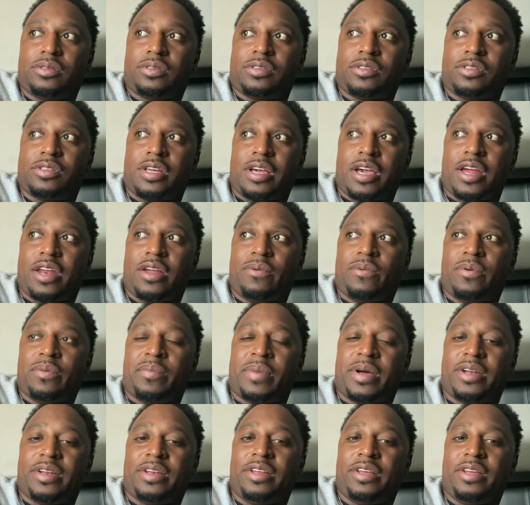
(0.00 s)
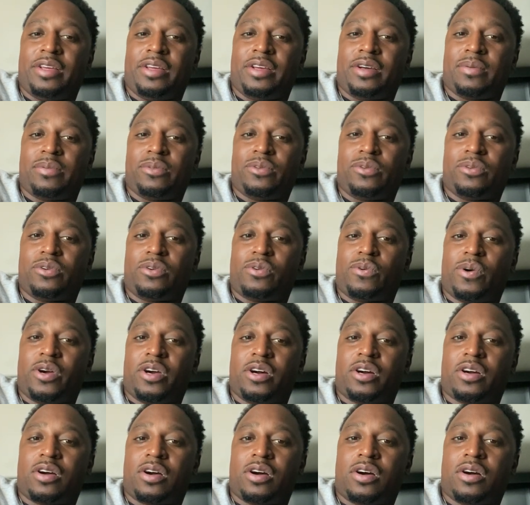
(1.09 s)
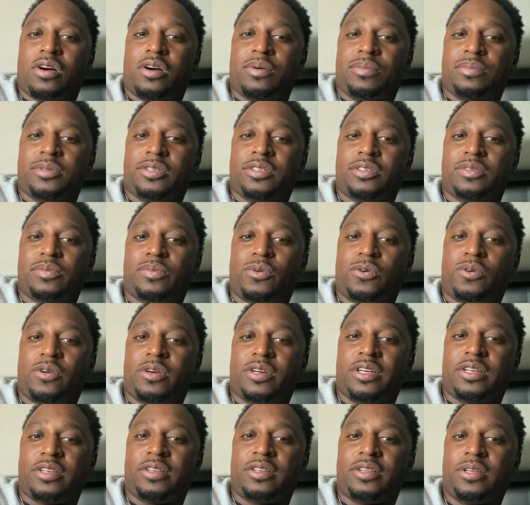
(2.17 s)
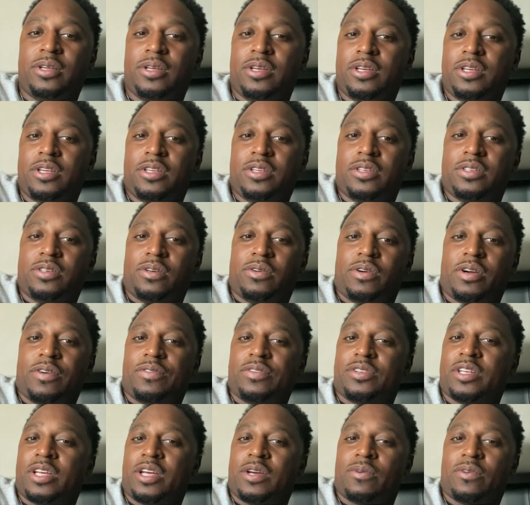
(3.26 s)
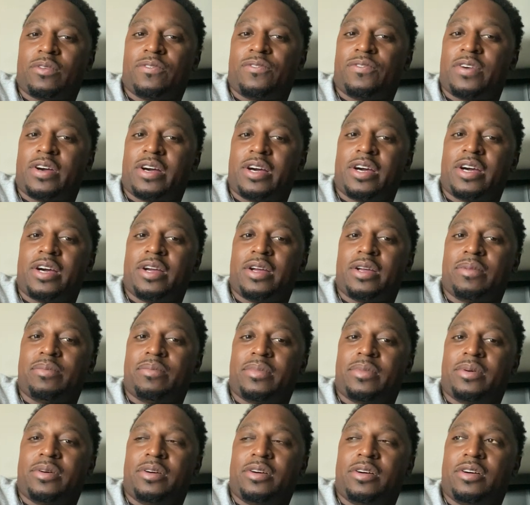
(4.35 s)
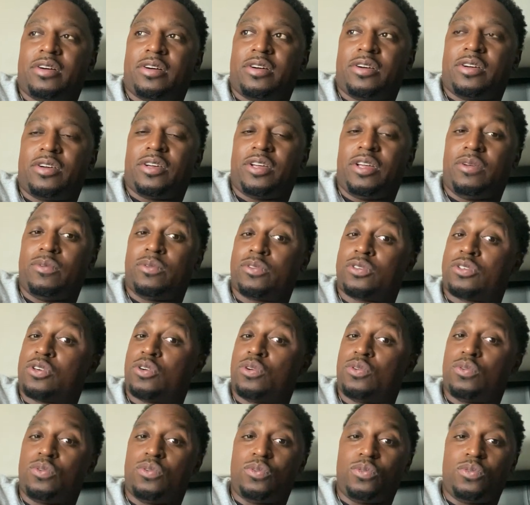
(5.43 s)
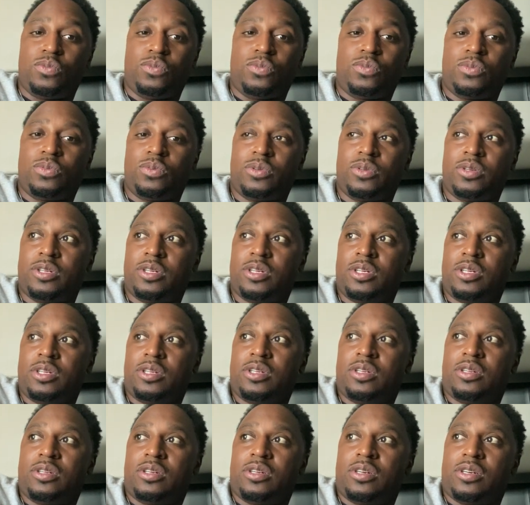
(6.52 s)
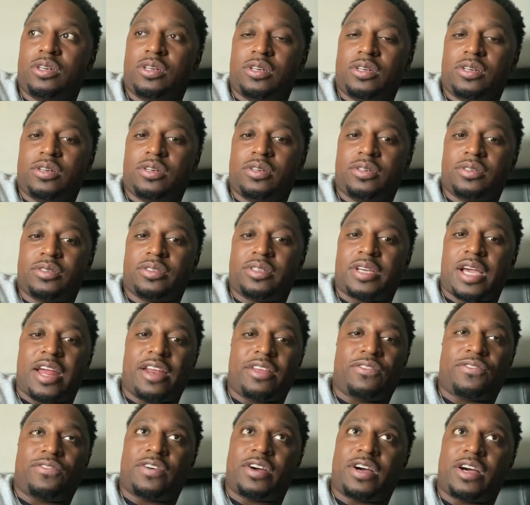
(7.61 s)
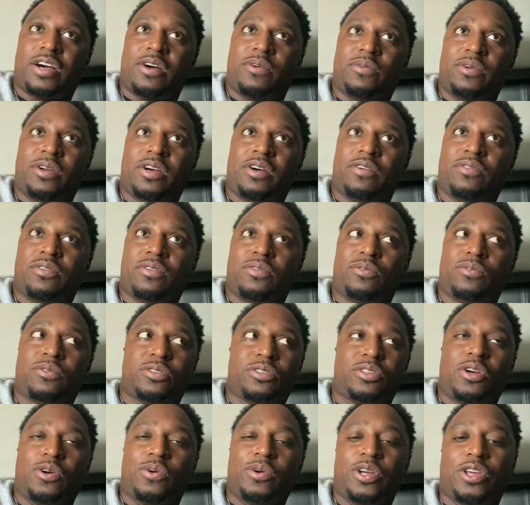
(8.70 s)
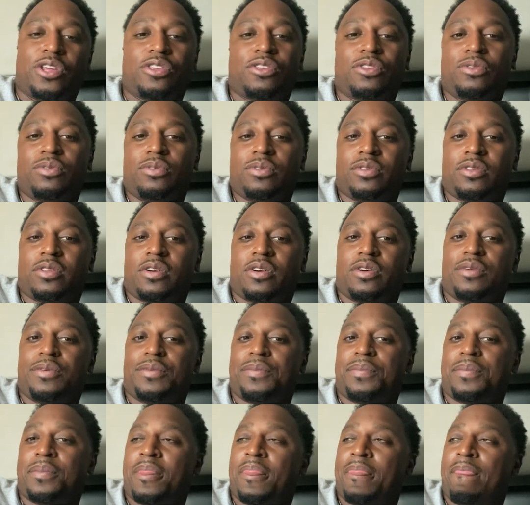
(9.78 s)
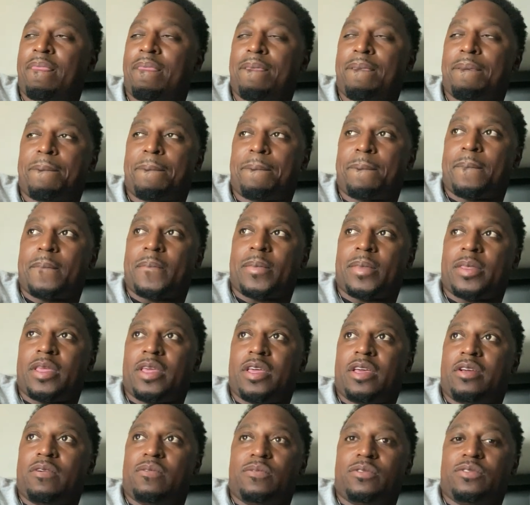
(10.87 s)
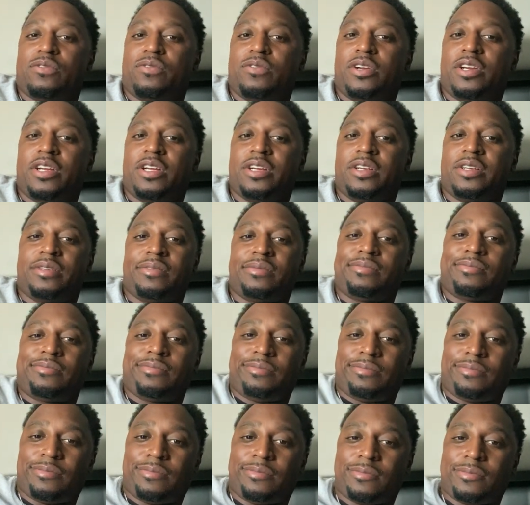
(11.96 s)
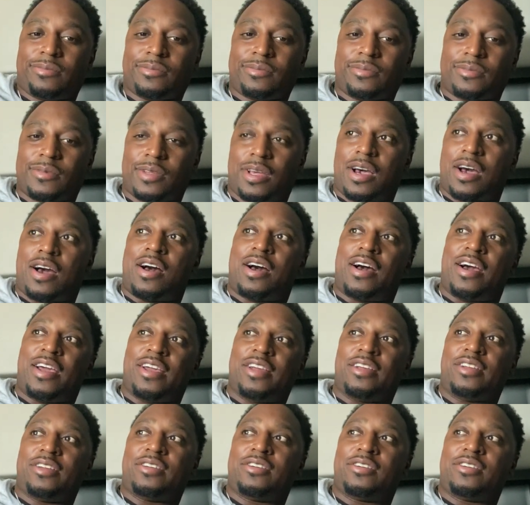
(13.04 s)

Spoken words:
Chatted with my DM through the Qualcomm this morning, so everything was fine. He was cool, satisfied, whatever. It was no issues, so it was really alright.